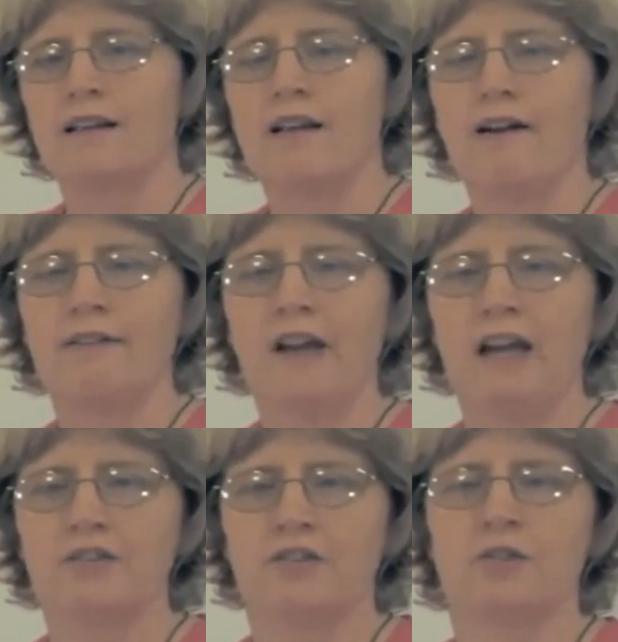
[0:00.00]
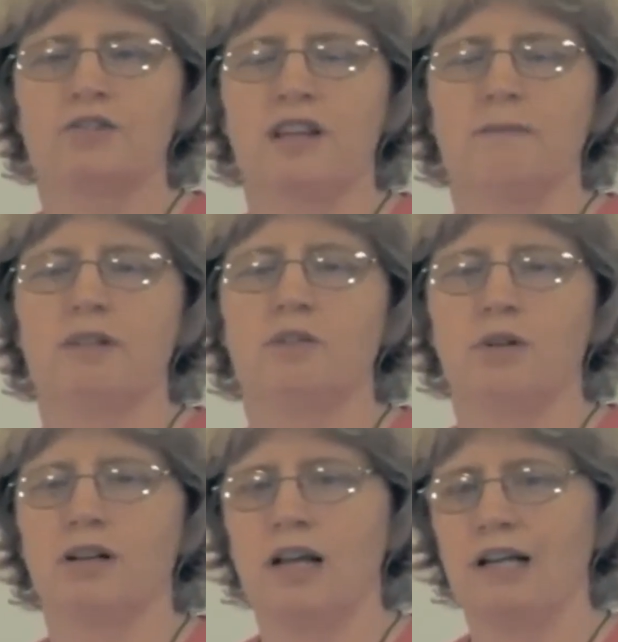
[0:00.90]
Now, if I have students, they've been doing
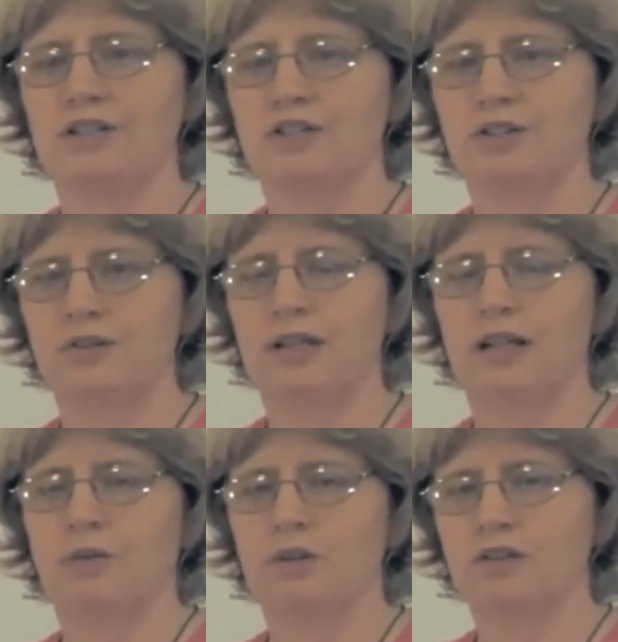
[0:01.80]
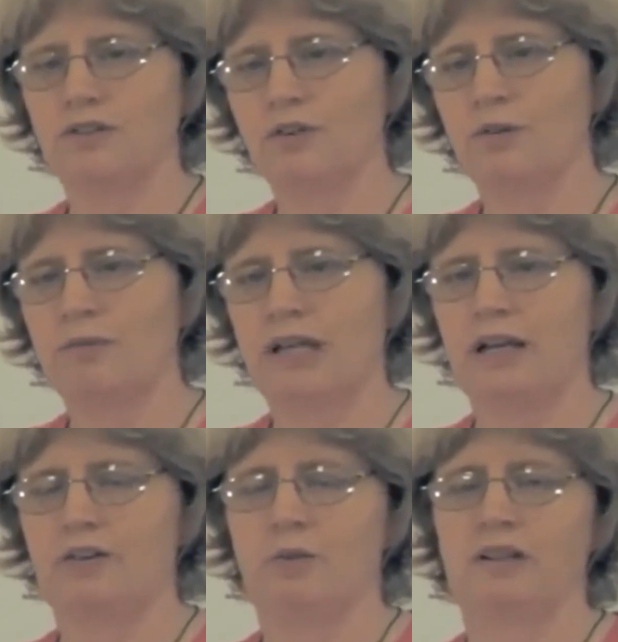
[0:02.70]
a lot of shooting, and I want to slow them
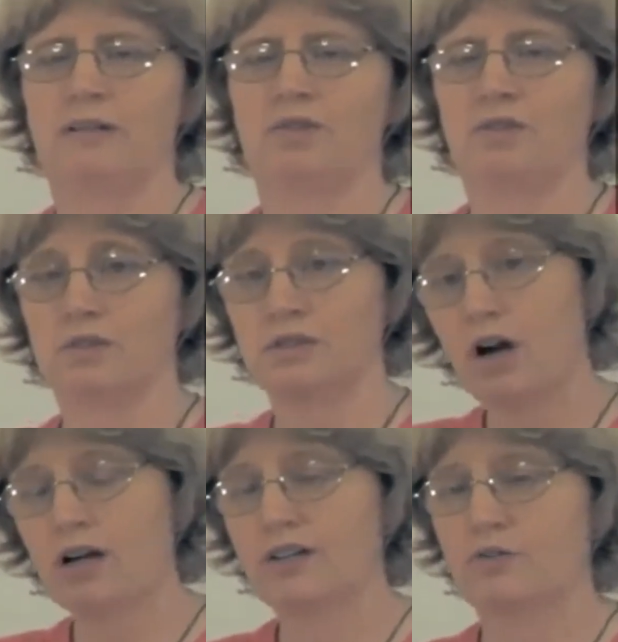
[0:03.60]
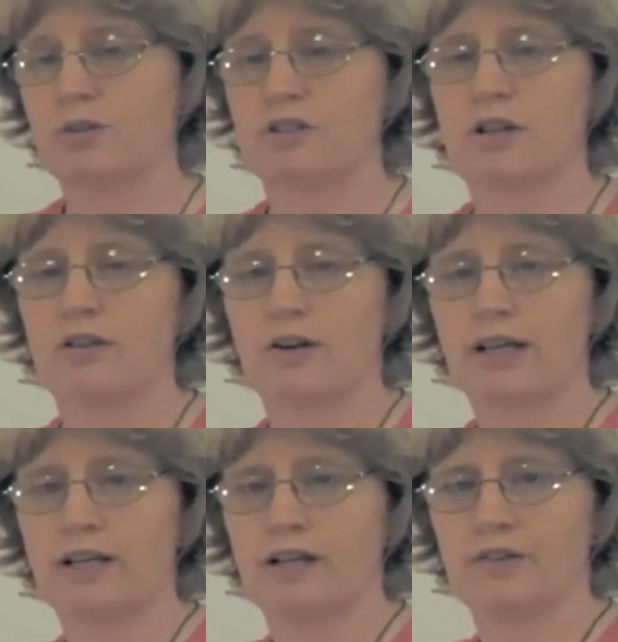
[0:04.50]
down, I want them to start talking to each other, I
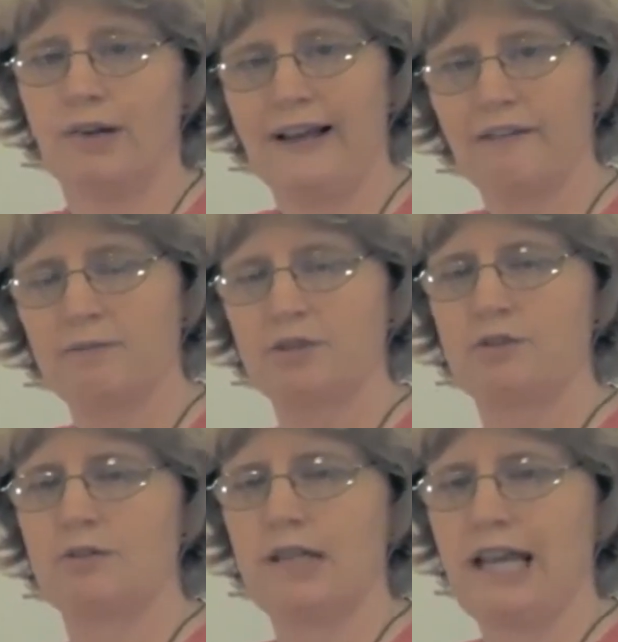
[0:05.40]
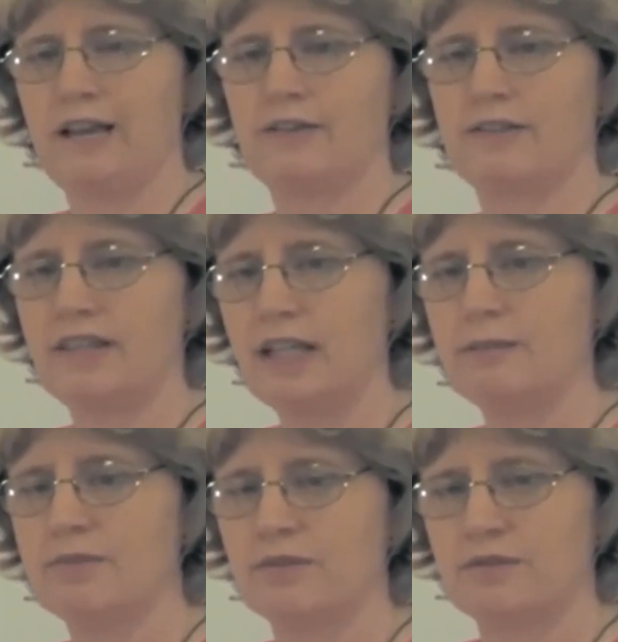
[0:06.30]
can also have them shoot as
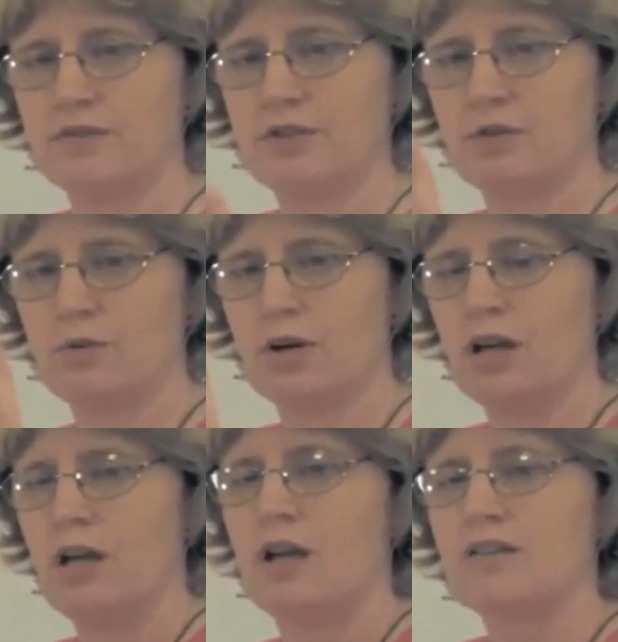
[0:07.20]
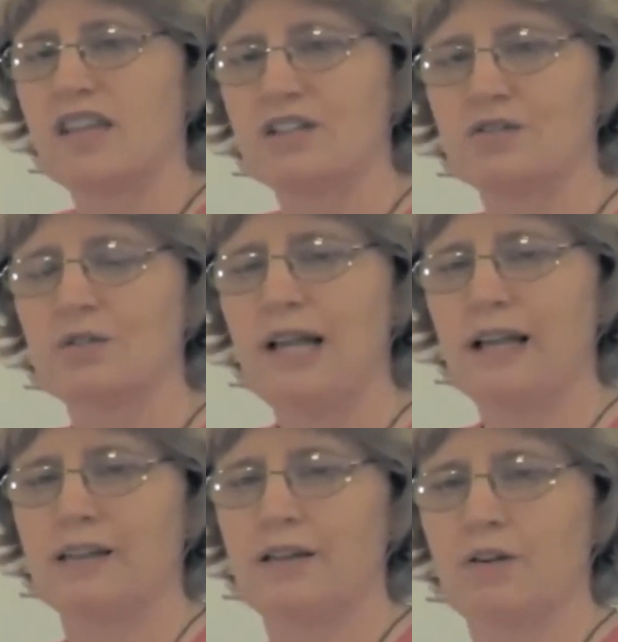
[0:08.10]
teams of 2. They shoot
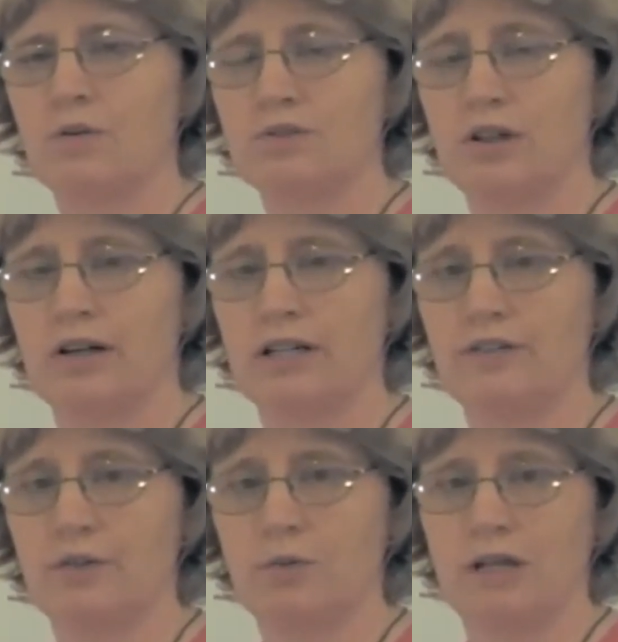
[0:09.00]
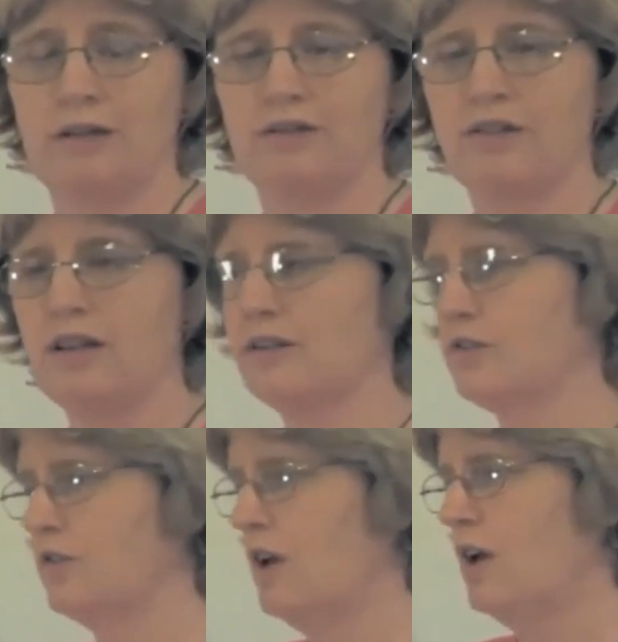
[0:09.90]
at their own target. So what I would say
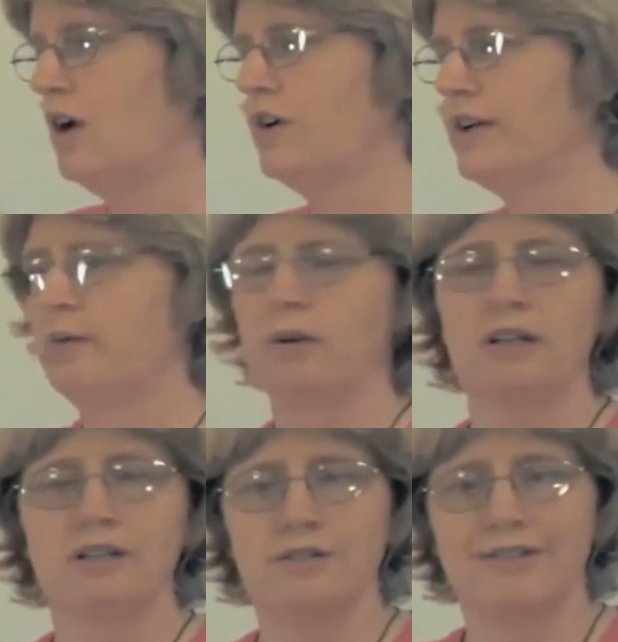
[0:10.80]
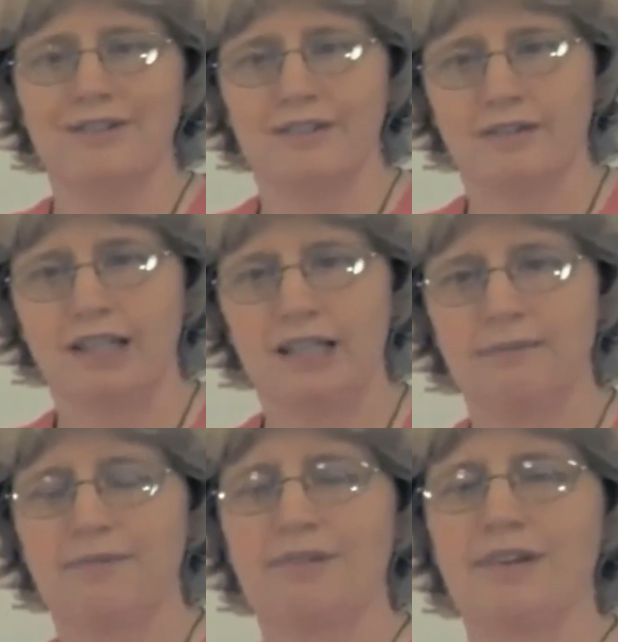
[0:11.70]
is, okay, we're going to do this as
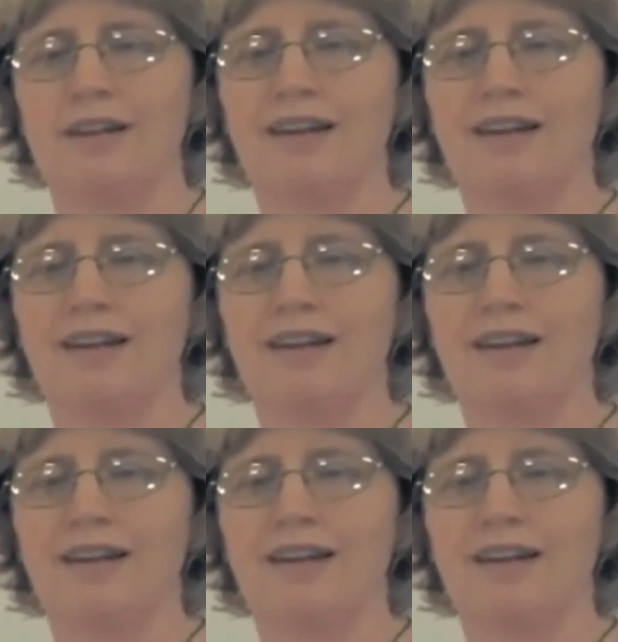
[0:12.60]
teams.